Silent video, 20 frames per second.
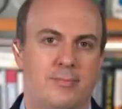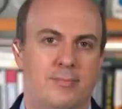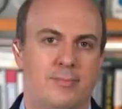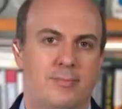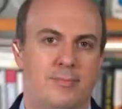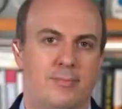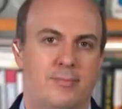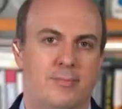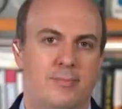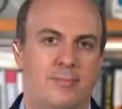
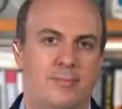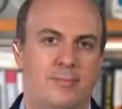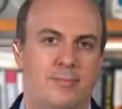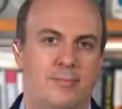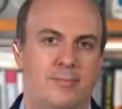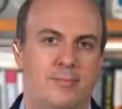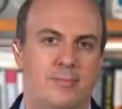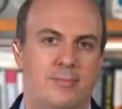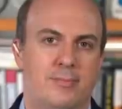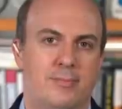
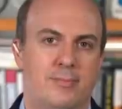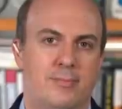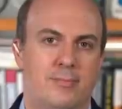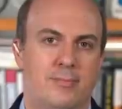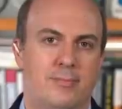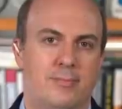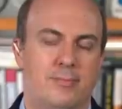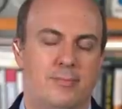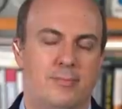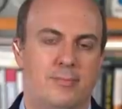
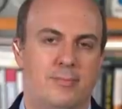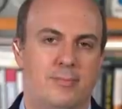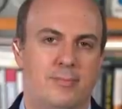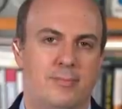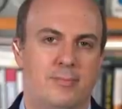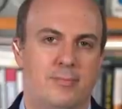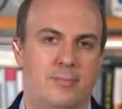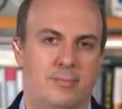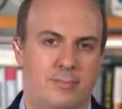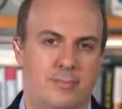
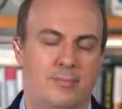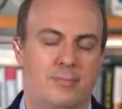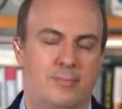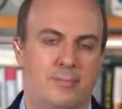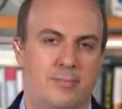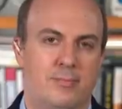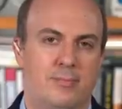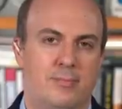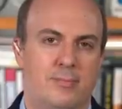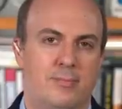
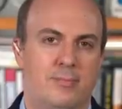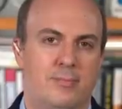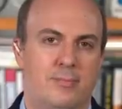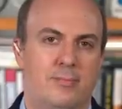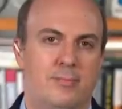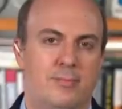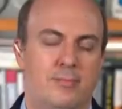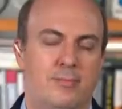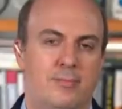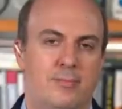
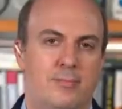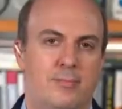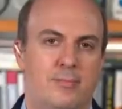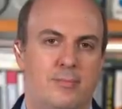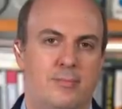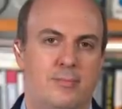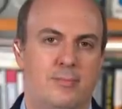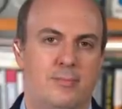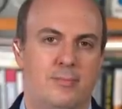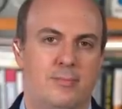
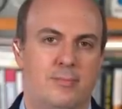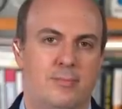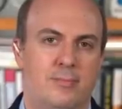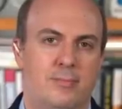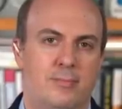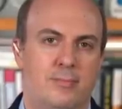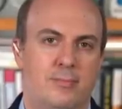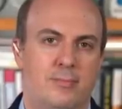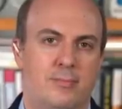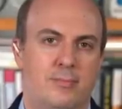
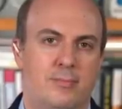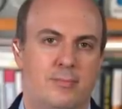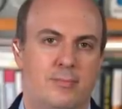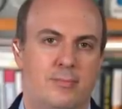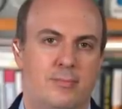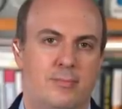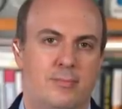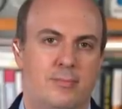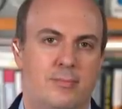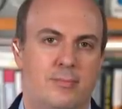
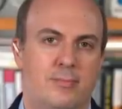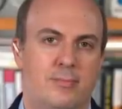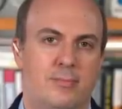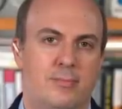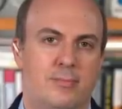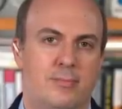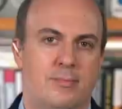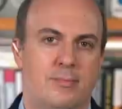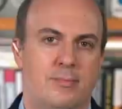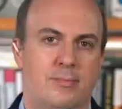
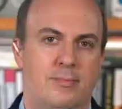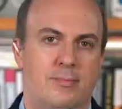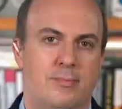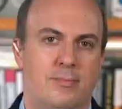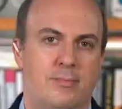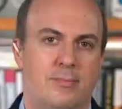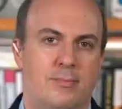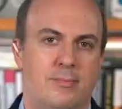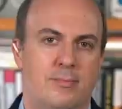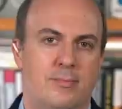
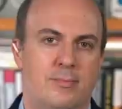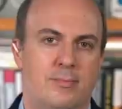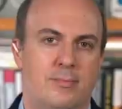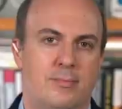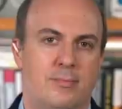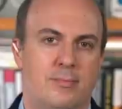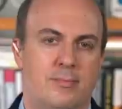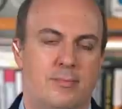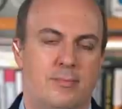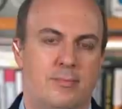
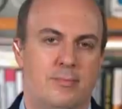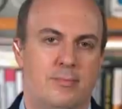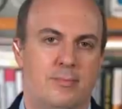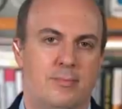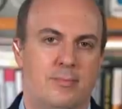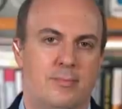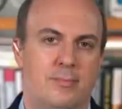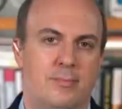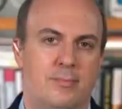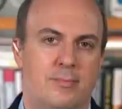
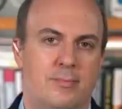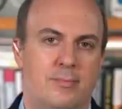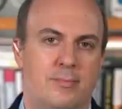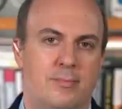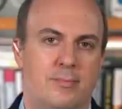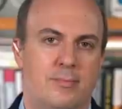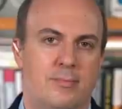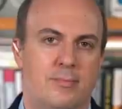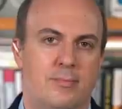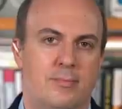
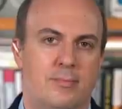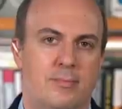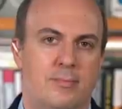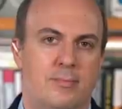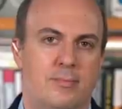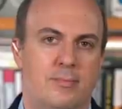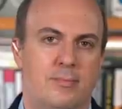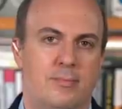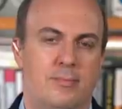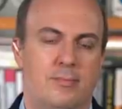
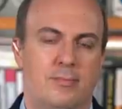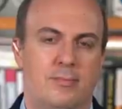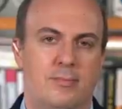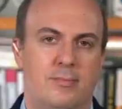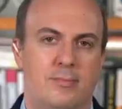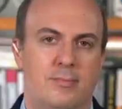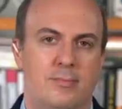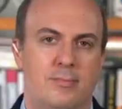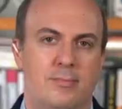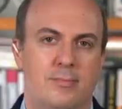This person isn't speaking.